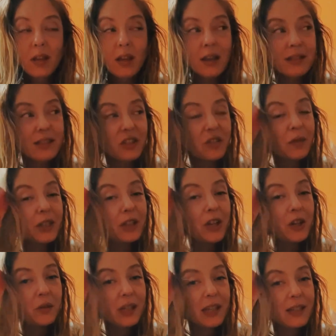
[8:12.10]
until we
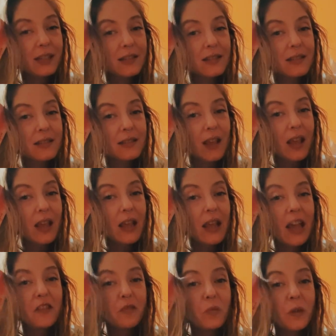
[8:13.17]
notice.
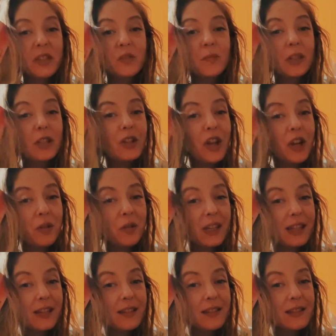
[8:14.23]
And once we
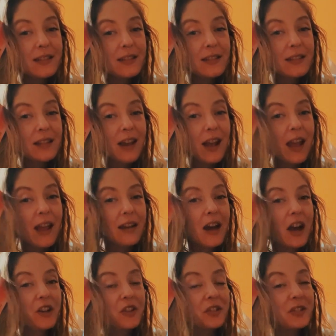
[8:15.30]
notice and
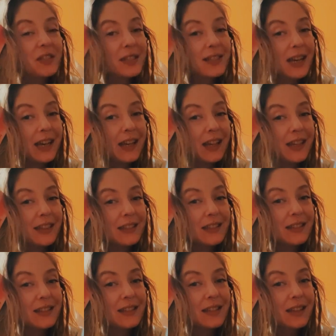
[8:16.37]

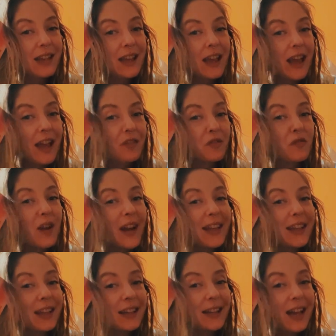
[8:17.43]
understand and
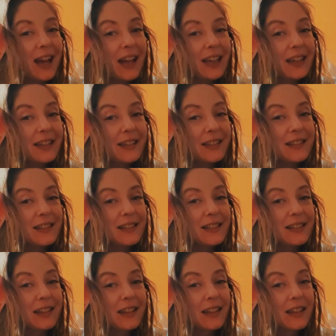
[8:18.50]
recognize
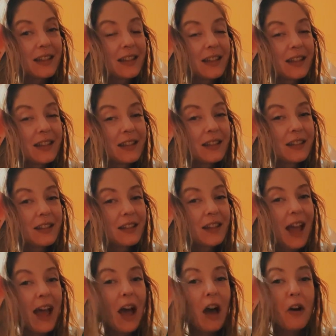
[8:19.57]

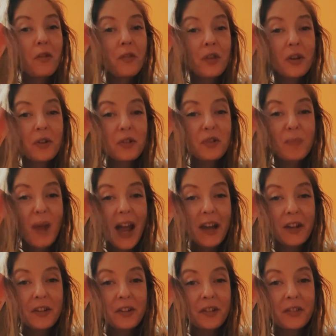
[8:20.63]
how those
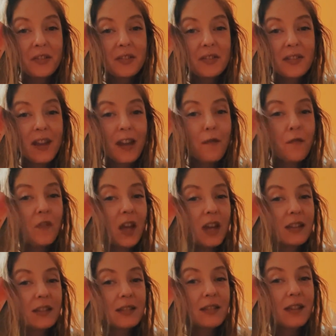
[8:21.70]
patterns
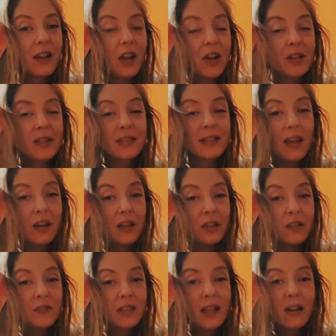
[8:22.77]
affect
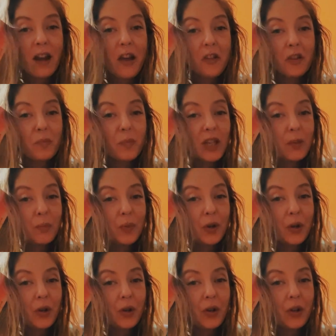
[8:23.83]
ourselves and other
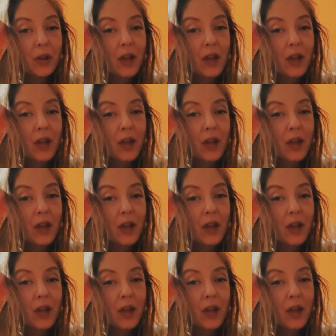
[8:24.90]
people